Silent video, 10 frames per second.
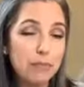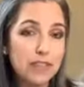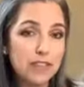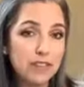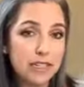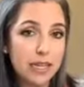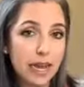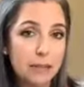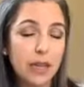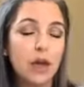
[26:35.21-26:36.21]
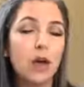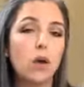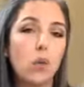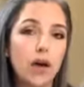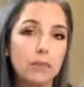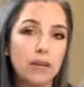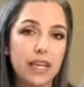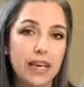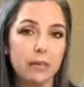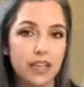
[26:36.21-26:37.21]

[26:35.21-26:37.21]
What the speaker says: Pacific time, 1 p.m.